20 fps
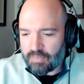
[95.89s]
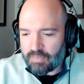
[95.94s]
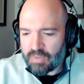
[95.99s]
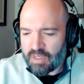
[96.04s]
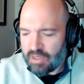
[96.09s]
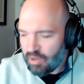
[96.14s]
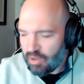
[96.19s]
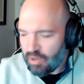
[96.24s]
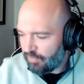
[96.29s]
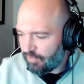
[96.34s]

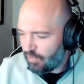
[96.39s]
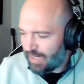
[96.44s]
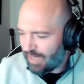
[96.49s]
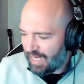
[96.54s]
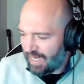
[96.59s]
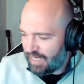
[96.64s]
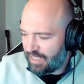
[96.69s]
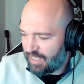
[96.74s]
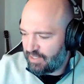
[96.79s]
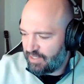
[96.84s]
if we
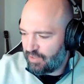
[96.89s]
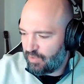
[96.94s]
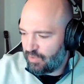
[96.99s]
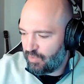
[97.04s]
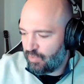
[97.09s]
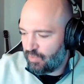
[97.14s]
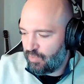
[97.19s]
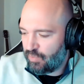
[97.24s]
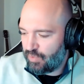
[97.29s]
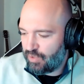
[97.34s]
get
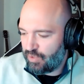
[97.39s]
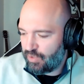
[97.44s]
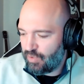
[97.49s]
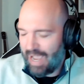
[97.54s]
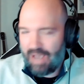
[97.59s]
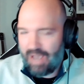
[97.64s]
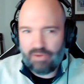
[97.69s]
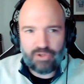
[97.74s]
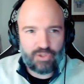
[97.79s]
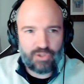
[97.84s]
into
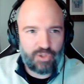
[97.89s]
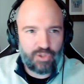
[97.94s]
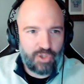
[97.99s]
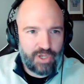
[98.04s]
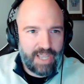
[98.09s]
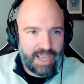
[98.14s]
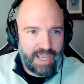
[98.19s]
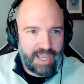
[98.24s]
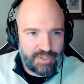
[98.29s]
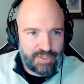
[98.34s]
how to
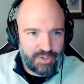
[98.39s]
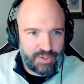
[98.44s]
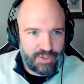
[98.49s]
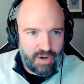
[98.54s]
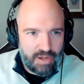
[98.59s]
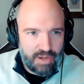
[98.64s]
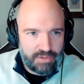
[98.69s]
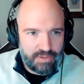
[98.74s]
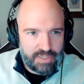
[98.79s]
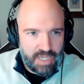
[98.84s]
look at
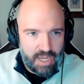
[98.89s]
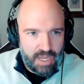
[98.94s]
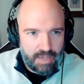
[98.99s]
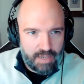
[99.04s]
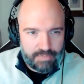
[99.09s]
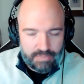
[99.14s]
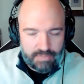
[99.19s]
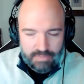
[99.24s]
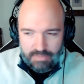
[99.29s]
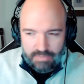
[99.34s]
turnaround
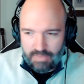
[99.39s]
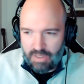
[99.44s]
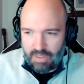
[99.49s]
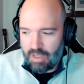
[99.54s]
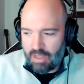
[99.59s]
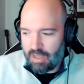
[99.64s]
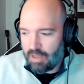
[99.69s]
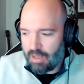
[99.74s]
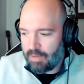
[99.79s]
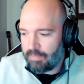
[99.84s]

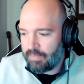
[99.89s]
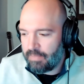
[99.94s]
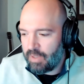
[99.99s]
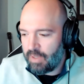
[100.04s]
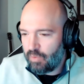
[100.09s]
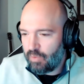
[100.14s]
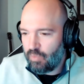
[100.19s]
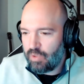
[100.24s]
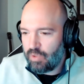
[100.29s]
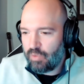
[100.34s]
time,
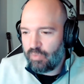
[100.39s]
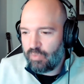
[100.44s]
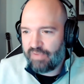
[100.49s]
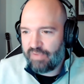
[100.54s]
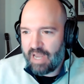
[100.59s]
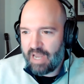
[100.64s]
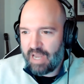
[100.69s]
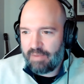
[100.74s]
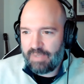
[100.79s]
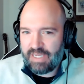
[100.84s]
we've
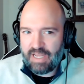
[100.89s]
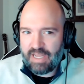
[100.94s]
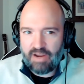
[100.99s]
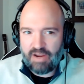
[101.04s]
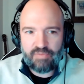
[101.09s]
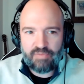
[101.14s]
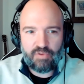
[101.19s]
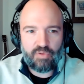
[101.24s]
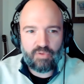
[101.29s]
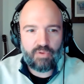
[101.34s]
got to be
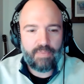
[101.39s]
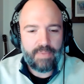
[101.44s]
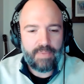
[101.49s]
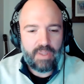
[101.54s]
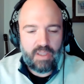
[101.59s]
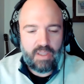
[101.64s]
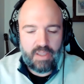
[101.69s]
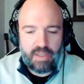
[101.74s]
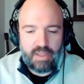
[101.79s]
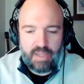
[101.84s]
careful
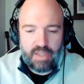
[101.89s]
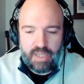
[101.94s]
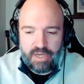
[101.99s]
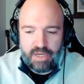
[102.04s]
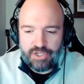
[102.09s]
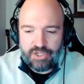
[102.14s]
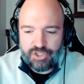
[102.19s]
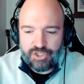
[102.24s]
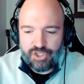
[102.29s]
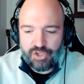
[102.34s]
and
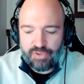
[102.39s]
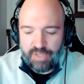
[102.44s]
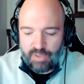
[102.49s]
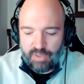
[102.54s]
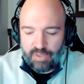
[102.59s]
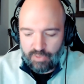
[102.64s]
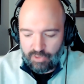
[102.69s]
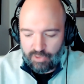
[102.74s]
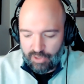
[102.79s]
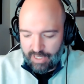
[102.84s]
ensure
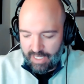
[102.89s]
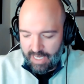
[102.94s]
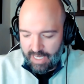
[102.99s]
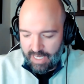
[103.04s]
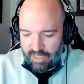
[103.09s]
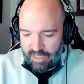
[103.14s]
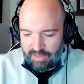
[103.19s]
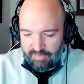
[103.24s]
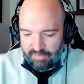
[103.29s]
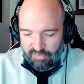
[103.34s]
that we're looking
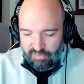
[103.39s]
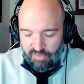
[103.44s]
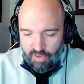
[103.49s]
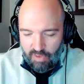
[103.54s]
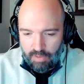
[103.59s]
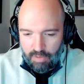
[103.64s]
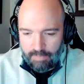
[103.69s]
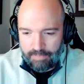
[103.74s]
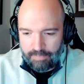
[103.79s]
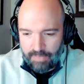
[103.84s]
at it
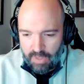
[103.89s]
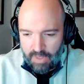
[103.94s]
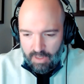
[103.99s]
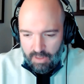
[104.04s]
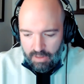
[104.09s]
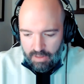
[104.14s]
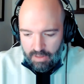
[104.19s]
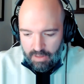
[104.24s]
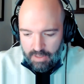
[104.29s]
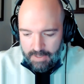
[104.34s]
from,
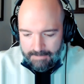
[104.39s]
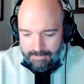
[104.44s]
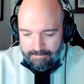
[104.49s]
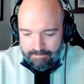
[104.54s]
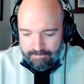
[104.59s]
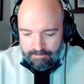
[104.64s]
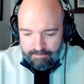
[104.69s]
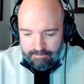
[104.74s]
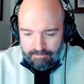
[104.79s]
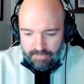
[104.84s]

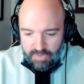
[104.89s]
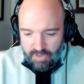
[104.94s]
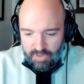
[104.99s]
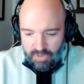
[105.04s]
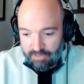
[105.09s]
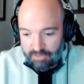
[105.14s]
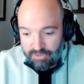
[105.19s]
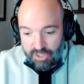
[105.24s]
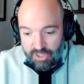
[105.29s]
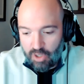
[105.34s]

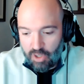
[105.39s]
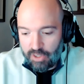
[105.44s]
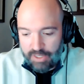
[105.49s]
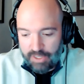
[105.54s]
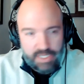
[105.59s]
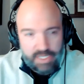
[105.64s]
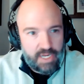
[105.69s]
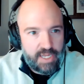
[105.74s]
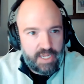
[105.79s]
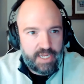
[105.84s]
I'll just call
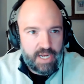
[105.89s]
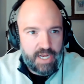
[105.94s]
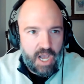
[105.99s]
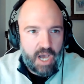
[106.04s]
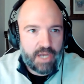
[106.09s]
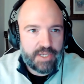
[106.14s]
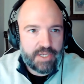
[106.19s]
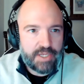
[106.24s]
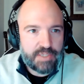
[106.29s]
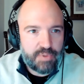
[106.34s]
it an
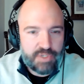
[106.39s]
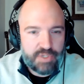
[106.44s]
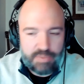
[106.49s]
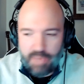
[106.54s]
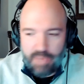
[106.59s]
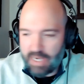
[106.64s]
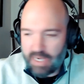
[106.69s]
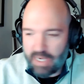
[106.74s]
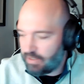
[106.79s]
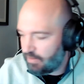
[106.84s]
honest
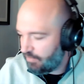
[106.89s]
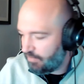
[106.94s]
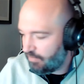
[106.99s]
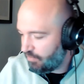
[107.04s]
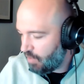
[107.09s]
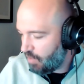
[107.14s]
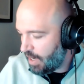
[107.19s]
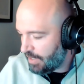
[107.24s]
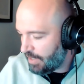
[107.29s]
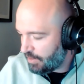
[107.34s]
perspective,
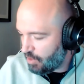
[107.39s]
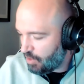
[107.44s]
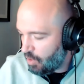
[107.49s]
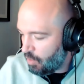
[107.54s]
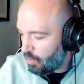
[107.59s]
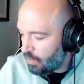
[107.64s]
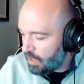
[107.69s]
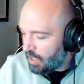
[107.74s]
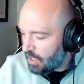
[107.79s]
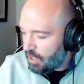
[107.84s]
right?
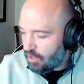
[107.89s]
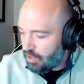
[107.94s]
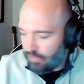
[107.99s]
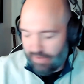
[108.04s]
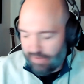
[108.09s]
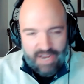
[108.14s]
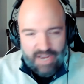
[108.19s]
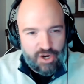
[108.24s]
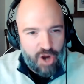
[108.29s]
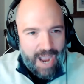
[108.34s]
So you've
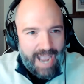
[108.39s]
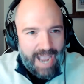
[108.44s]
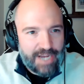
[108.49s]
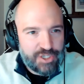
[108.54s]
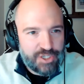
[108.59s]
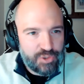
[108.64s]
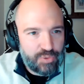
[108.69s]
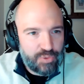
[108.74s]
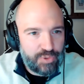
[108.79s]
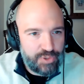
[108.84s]
got your
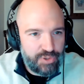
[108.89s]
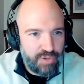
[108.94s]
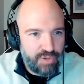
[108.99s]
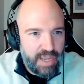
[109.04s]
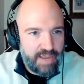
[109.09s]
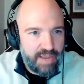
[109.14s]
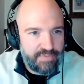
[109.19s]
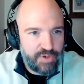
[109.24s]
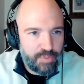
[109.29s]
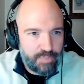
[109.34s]
actual and you
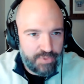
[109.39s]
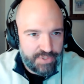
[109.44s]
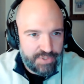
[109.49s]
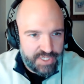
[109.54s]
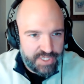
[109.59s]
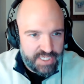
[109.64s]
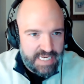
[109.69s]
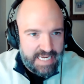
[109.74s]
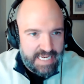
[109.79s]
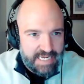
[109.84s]
have your
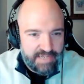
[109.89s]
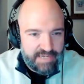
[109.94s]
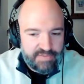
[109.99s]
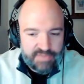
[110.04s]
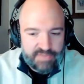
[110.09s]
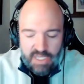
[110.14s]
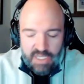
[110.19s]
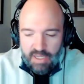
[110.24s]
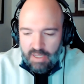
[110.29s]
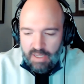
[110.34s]

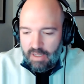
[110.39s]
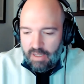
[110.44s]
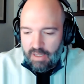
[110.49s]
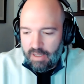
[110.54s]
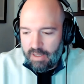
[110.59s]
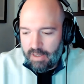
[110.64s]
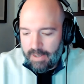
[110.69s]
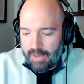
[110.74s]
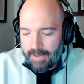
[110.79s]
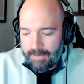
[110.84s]
perceived.
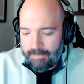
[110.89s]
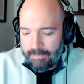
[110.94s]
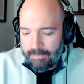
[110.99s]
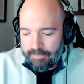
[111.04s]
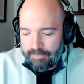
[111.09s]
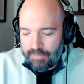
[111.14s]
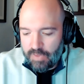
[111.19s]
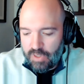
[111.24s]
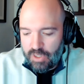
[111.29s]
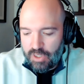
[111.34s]

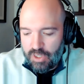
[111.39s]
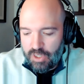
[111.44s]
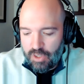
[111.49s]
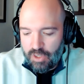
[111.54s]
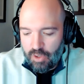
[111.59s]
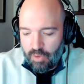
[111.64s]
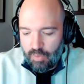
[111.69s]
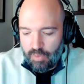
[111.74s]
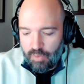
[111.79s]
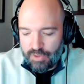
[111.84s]

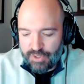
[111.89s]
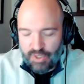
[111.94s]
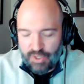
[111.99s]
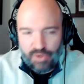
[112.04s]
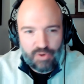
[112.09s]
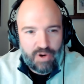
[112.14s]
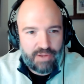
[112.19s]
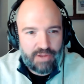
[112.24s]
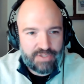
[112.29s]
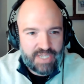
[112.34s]

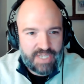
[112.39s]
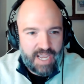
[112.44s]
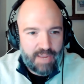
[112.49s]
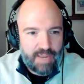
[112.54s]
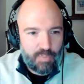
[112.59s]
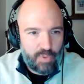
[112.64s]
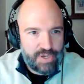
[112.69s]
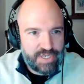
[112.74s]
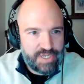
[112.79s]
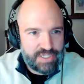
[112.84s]
Turnaround
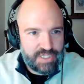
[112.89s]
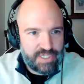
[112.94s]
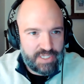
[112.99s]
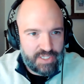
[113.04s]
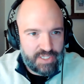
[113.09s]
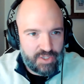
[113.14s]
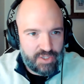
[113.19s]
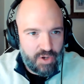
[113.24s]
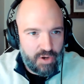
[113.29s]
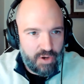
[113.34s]
time, when does it
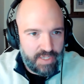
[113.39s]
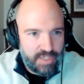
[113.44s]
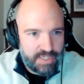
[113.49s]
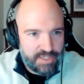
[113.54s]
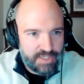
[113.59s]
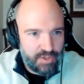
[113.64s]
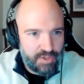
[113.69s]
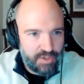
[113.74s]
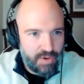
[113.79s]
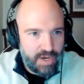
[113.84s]
start?
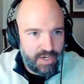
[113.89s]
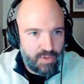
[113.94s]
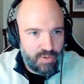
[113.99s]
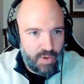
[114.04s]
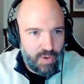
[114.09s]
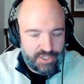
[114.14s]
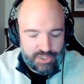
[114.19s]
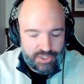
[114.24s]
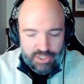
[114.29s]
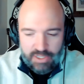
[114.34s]
That's a great
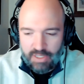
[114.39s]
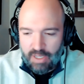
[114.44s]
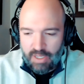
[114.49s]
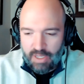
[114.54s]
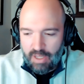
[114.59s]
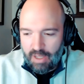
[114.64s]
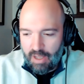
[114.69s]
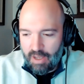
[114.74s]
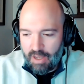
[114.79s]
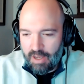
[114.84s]
question
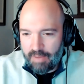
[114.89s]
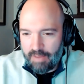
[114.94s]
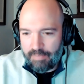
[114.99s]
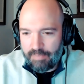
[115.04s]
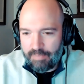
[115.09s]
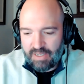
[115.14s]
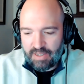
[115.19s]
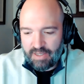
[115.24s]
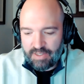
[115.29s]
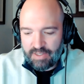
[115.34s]

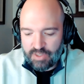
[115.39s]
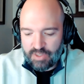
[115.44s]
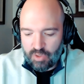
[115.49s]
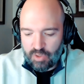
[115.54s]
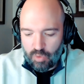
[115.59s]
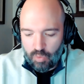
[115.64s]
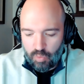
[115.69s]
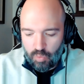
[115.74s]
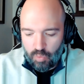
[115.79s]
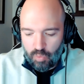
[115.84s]
because
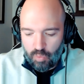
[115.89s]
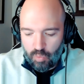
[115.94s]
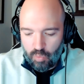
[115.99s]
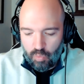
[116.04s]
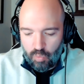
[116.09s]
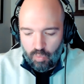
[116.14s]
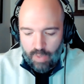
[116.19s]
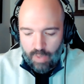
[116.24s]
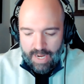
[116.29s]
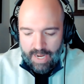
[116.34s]

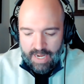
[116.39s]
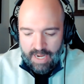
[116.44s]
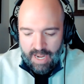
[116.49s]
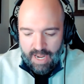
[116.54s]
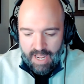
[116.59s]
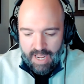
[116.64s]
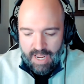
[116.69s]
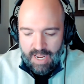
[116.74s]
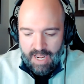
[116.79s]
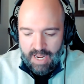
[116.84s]
when
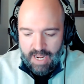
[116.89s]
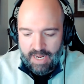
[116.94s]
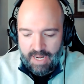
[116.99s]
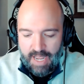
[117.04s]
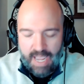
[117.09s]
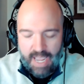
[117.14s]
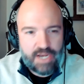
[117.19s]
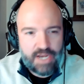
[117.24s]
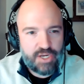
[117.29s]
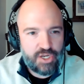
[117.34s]
a
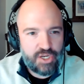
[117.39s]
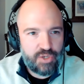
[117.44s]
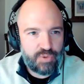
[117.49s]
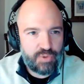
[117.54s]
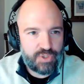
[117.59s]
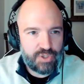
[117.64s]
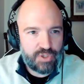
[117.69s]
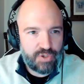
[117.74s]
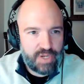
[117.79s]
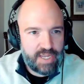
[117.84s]
end
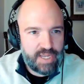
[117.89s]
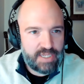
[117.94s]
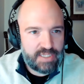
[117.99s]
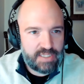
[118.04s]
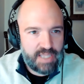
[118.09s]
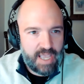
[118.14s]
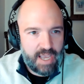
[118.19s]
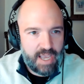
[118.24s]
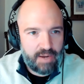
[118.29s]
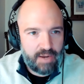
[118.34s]
user hits
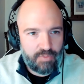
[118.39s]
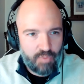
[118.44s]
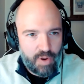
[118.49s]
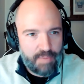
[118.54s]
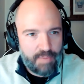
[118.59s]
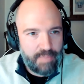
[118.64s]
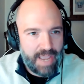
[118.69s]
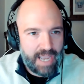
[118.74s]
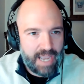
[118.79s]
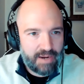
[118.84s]
that
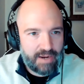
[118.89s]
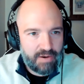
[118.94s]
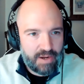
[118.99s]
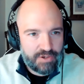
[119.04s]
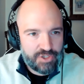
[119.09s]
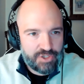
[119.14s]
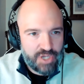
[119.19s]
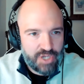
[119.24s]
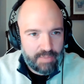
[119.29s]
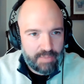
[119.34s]
run
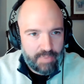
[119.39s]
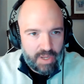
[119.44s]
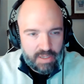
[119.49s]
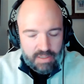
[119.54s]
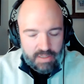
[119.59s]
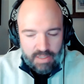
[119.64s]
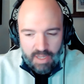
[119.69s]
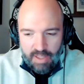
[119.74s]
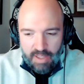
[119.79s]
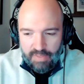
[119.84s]
background check
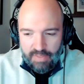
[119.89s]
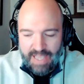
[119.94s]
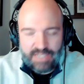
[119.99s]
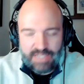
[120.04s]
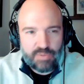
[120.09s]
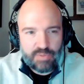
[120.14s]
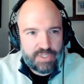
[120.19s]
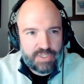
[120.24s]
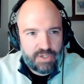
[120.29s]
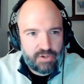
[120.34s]
button,
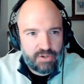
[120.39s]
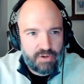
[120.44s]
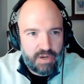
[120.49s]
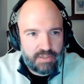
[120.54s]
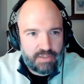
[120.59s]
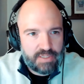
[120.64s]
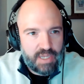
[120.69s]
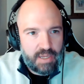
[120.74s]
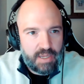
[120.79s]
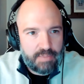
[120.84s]
that's when
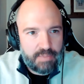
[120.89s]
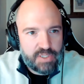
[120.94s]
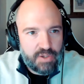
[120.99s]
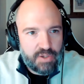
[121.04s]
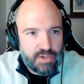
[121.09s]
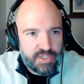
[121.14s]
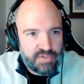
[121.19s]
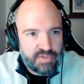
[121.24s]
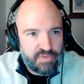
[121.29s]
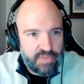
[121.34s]
turnaround time
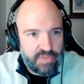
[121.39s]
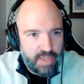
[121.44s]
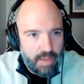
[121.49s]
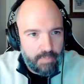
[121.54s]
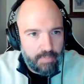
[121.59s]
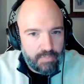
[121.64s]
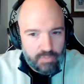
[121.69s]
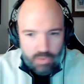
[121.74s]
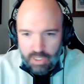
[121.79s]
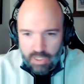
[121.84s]
starts for
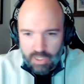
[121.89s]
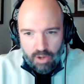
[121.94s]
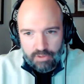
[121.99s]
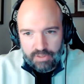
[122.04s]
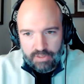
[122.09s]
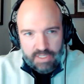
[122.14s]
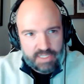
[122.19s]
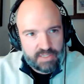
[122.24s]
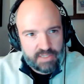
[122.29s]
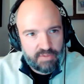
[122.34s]
them,
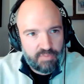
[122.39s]
regardless of